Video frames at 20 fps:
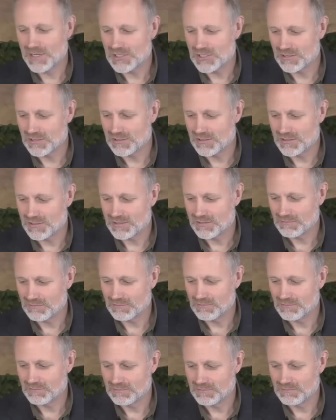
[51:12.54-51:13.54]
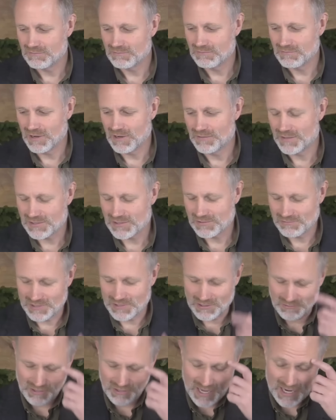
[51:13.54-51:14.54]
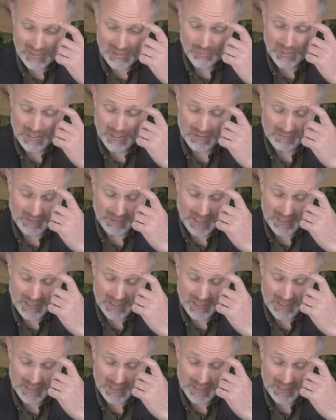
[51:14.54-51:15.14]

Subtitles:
I mentioned on this with you last week,